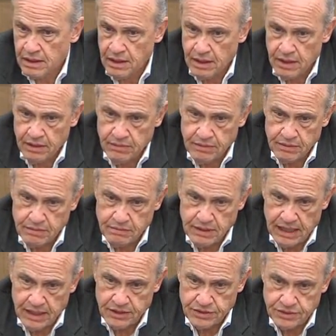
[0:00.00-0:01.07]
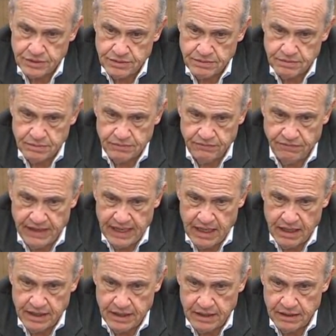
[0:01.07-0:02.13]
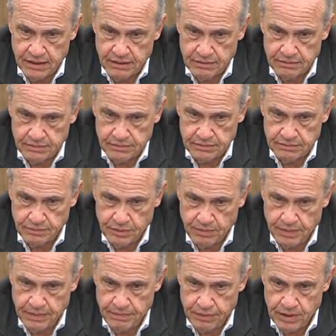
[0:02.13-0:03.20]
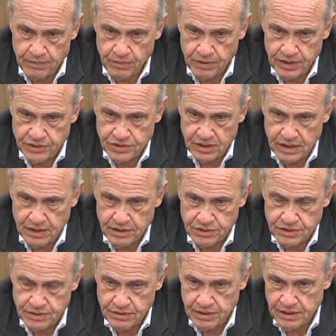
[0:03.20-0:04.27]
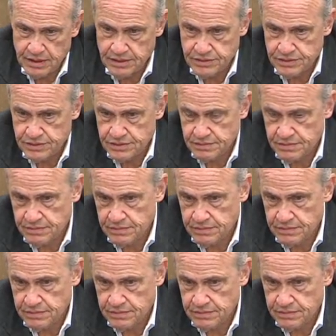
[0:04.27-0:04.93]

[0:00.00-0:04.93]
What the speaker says: the tax filing and preparation industry is